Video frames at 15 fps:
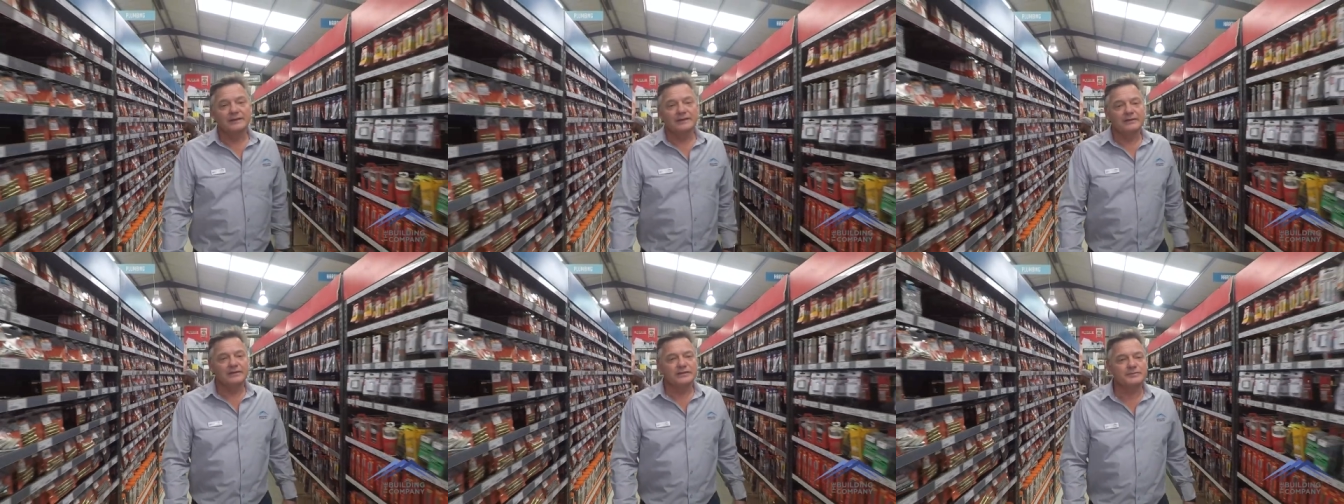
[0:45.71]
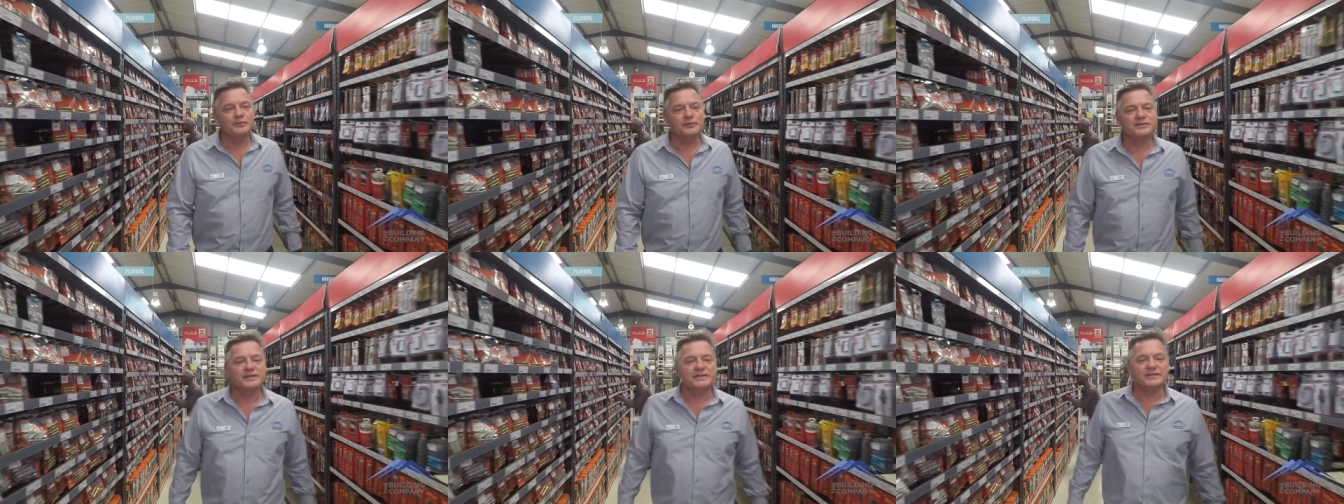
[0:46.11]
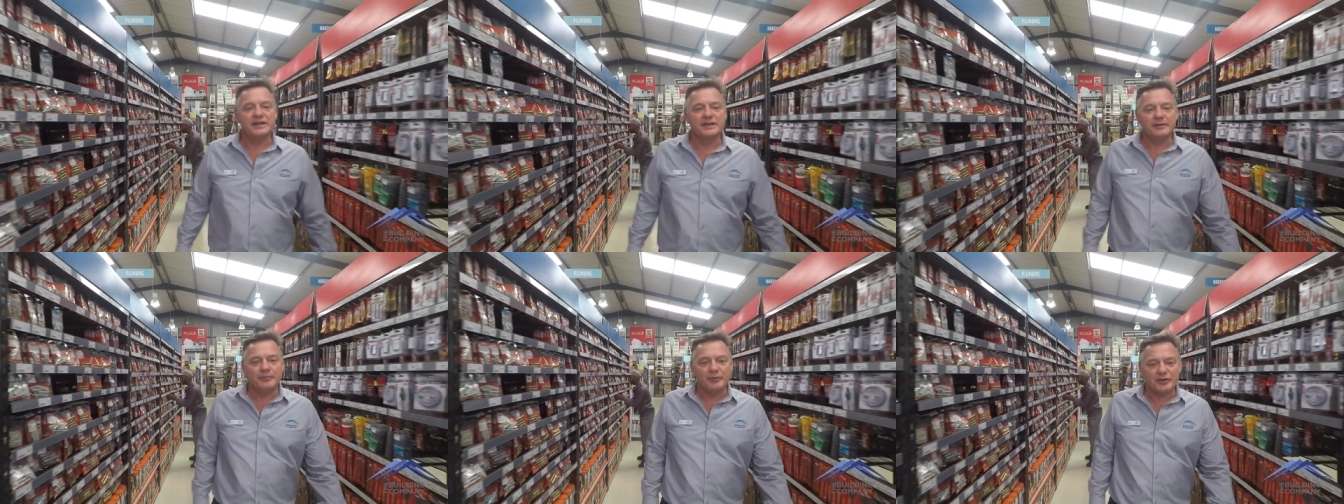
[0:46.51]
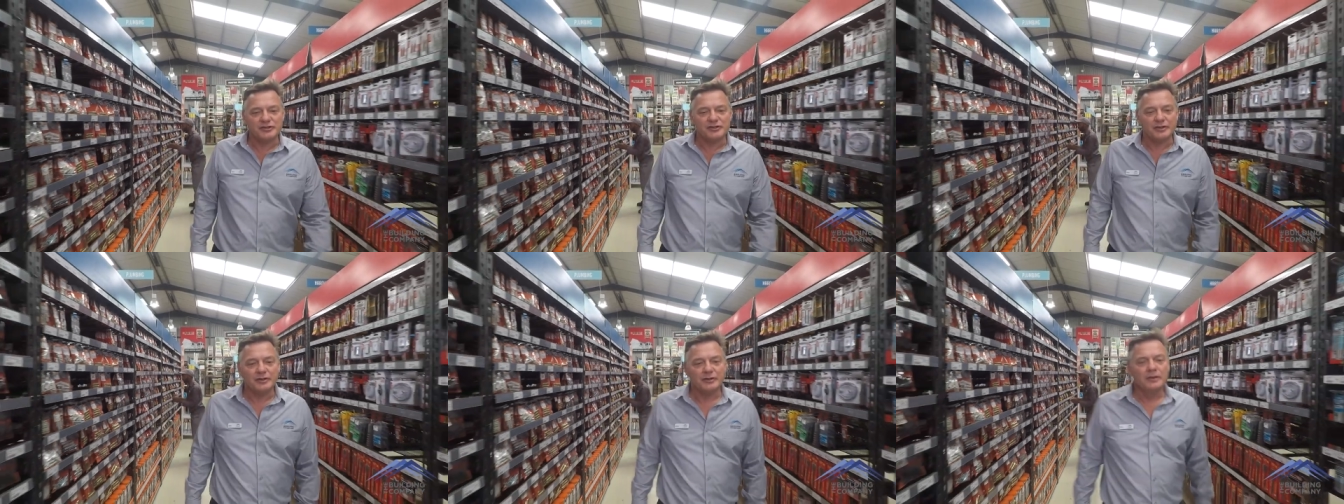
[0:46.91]
This puts us under
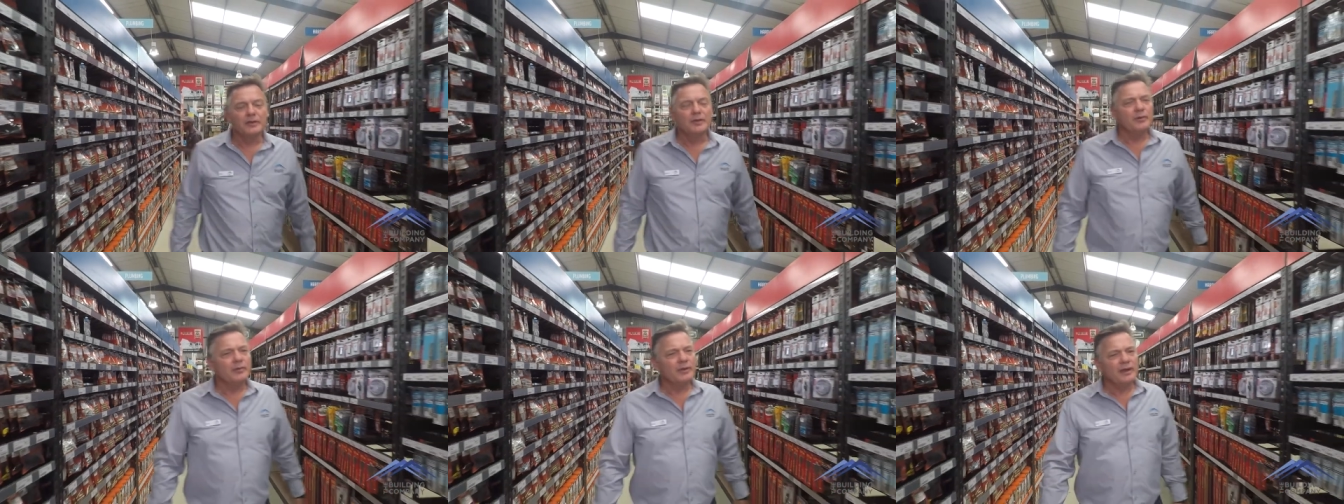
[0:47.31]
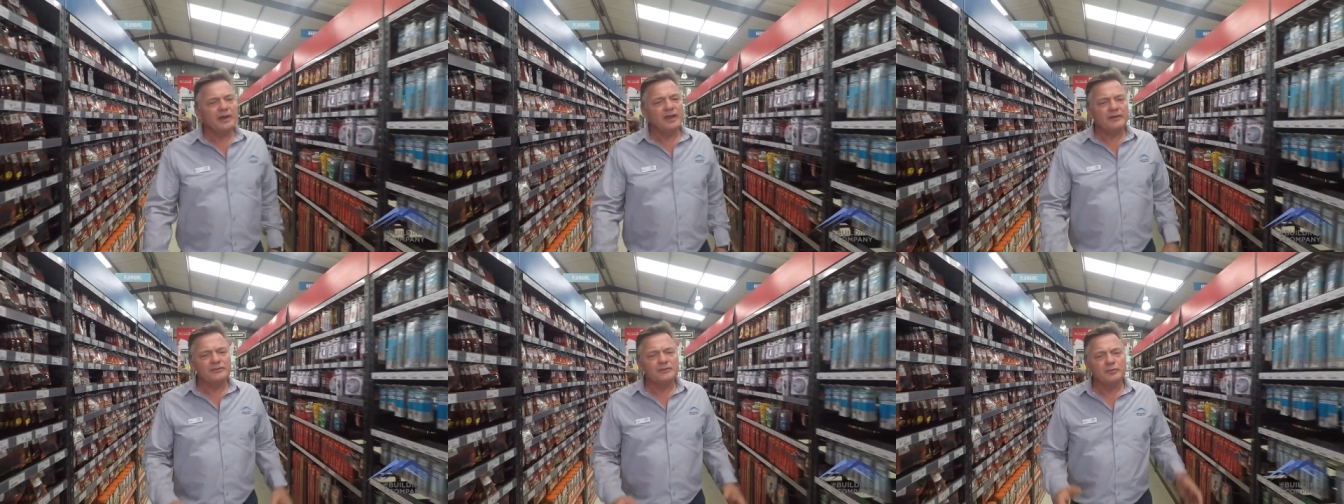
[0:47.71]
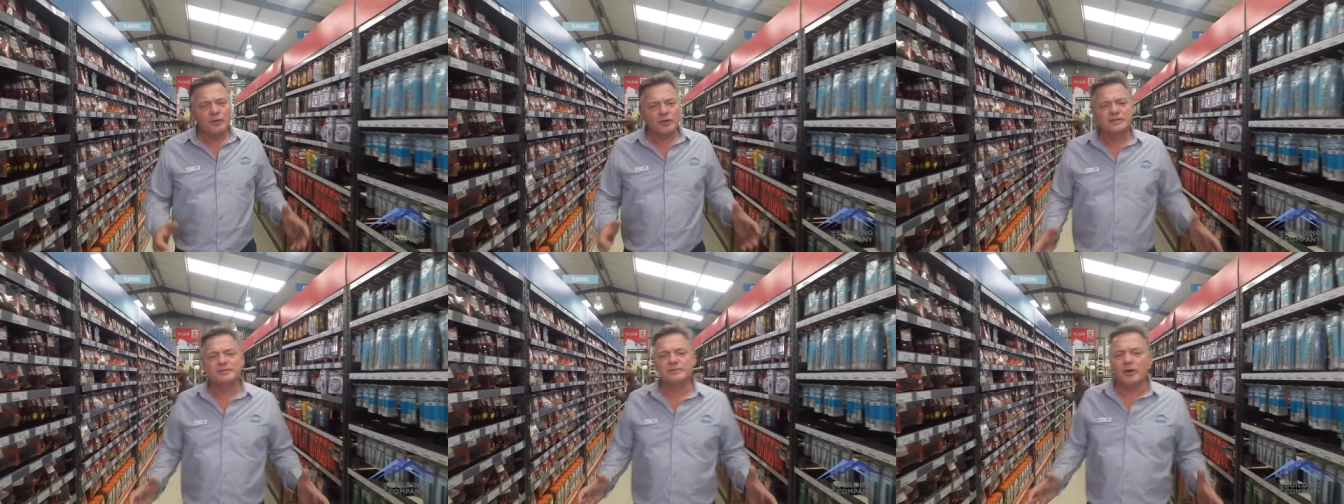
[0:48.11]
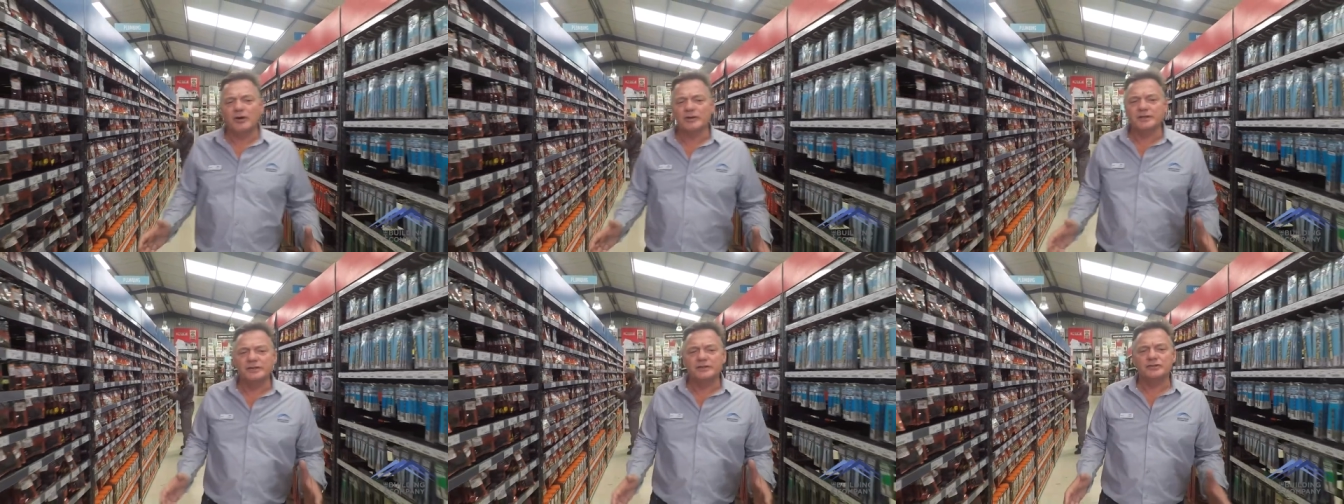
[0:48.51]
pressure. We're going to have to work
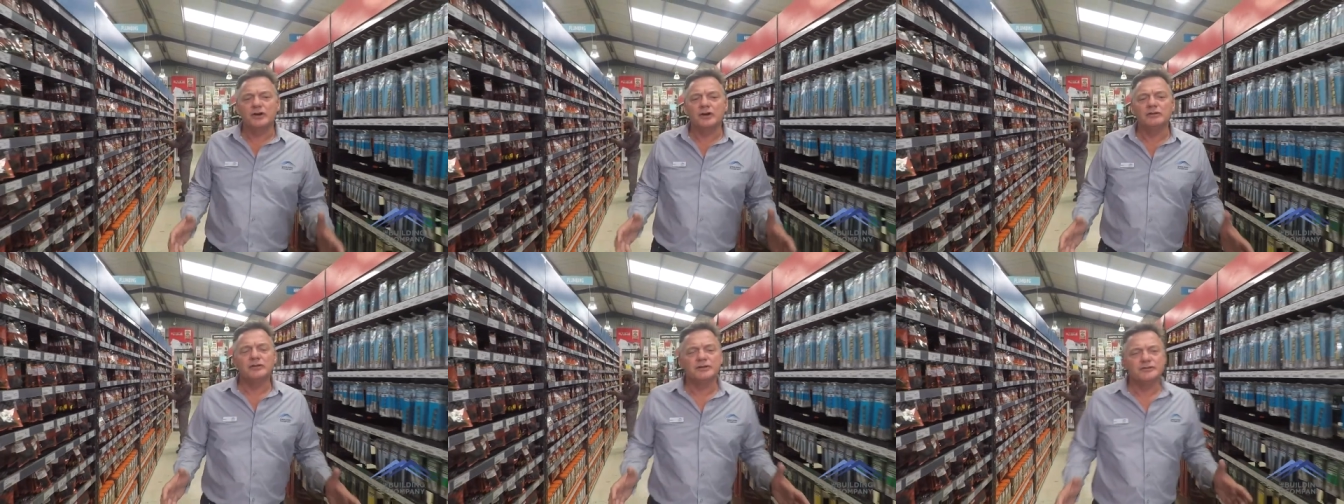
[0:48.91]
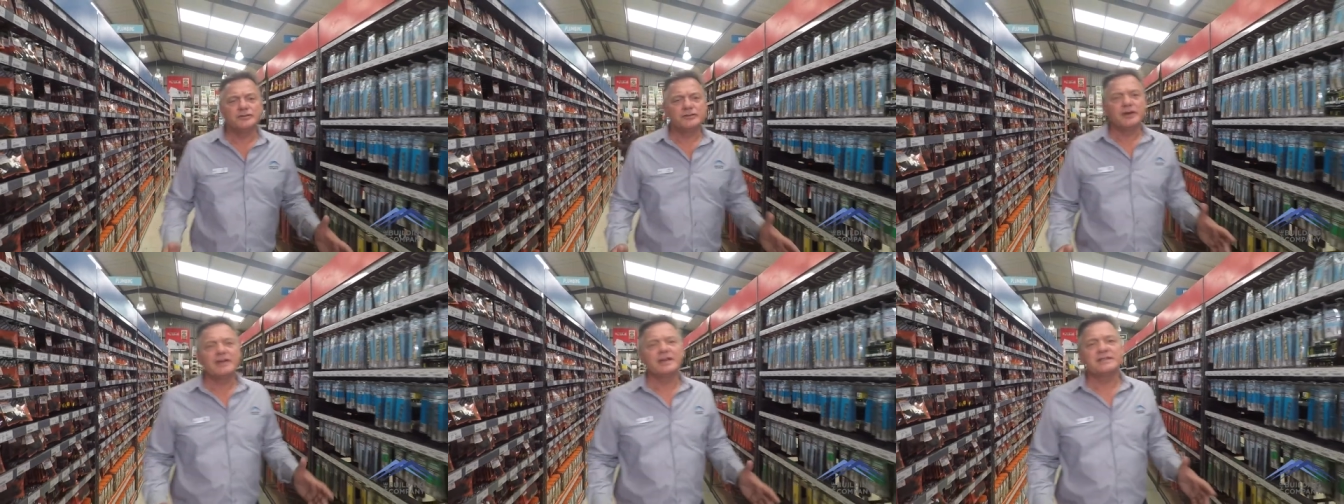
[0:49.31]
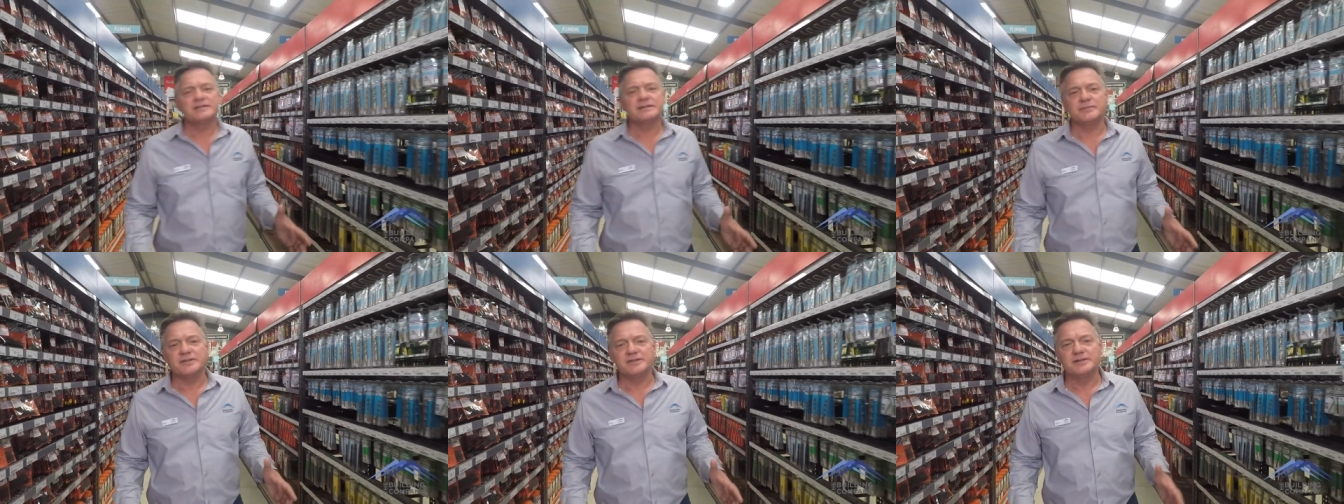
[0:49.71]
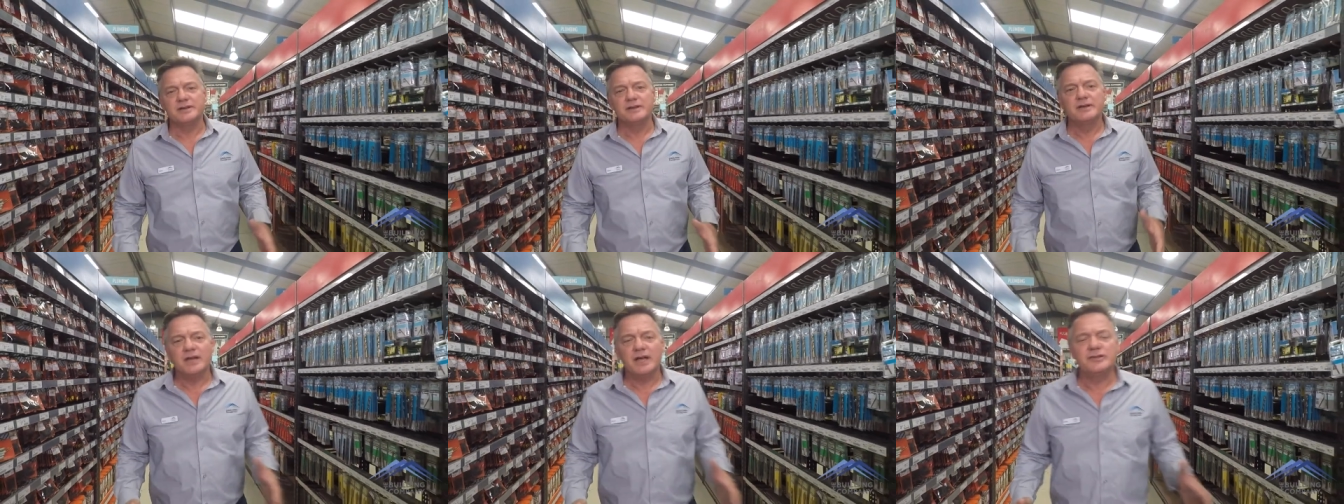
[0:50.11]
smarter to hold on to our customers
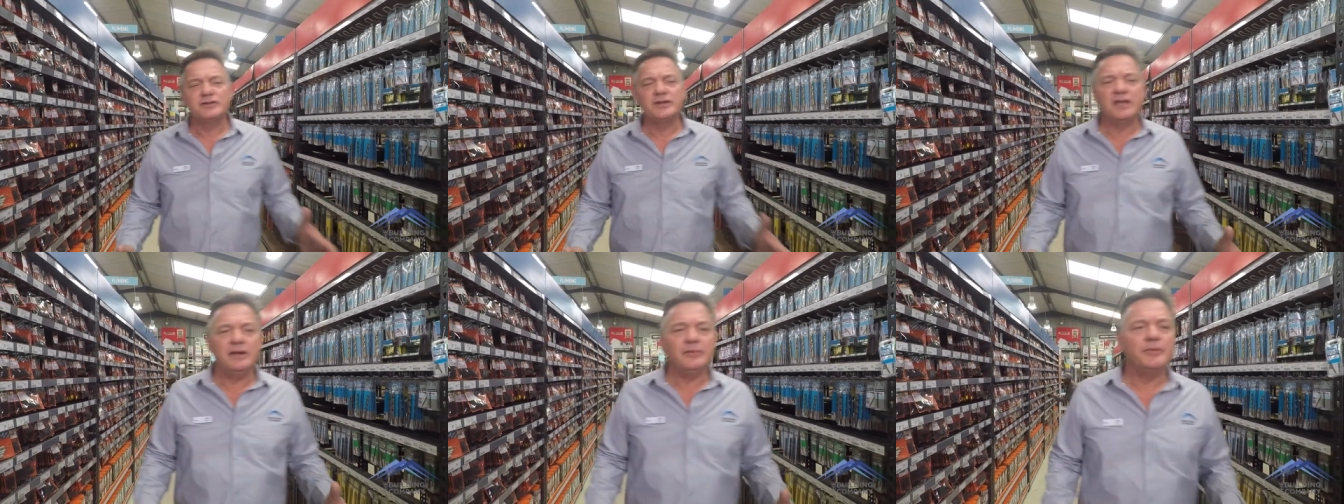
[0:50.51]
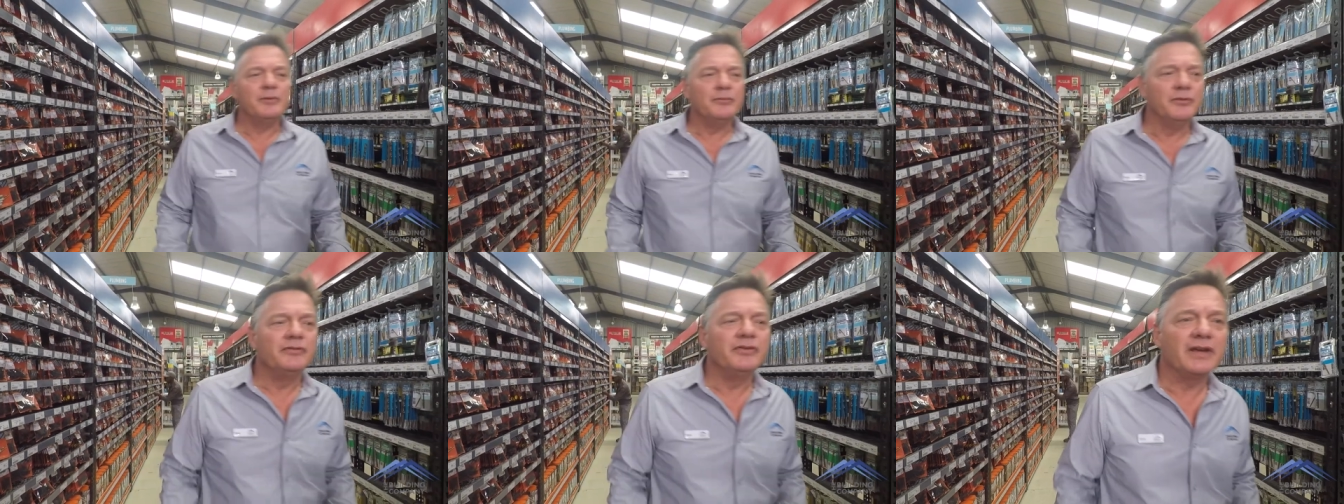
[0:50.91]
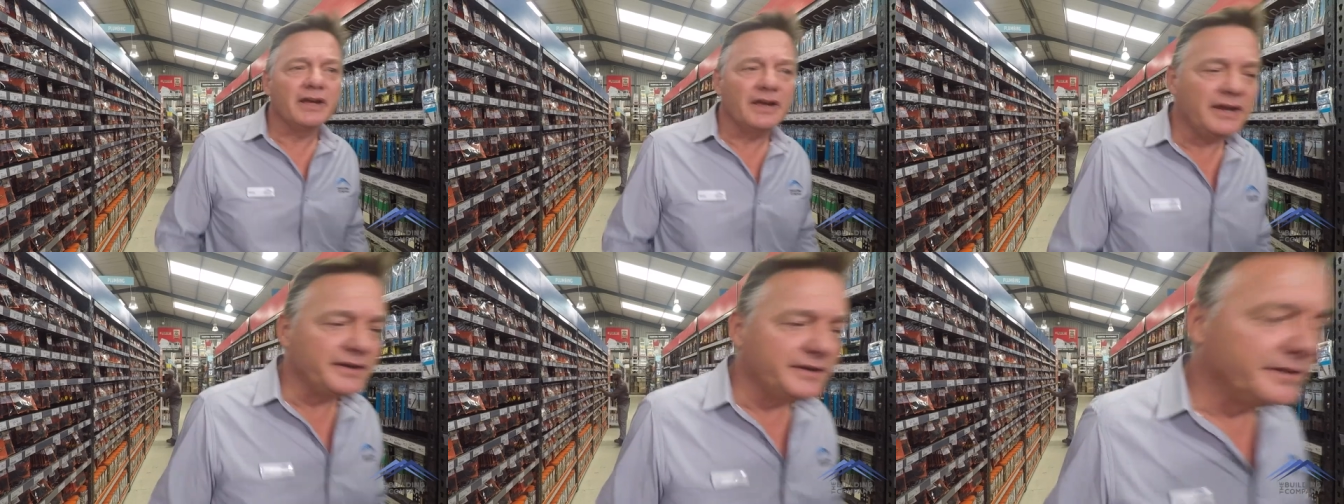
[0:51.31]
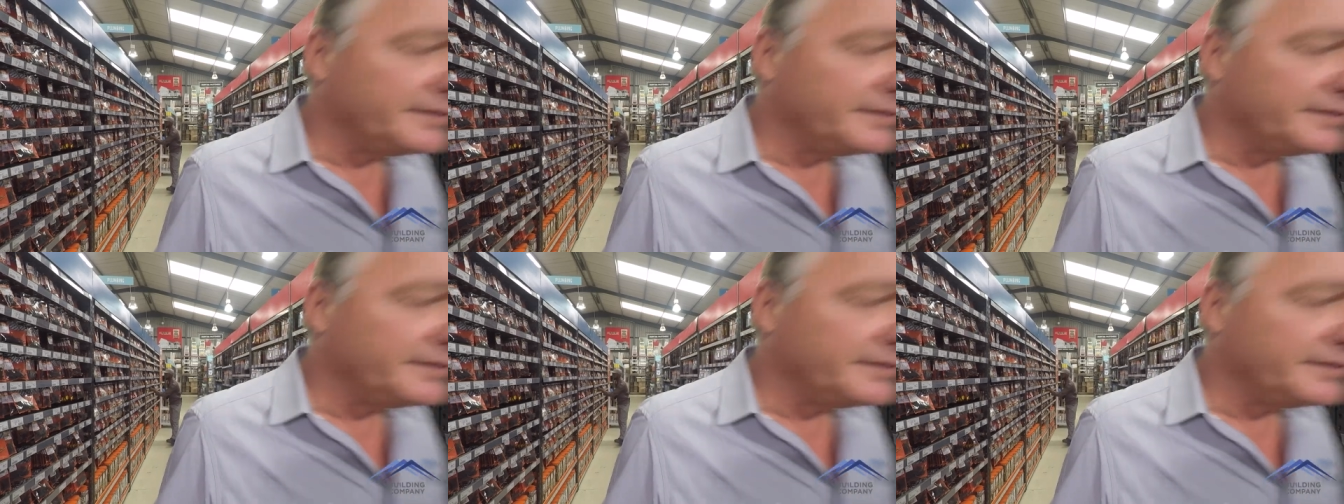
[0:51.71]
and to keep moving ahead.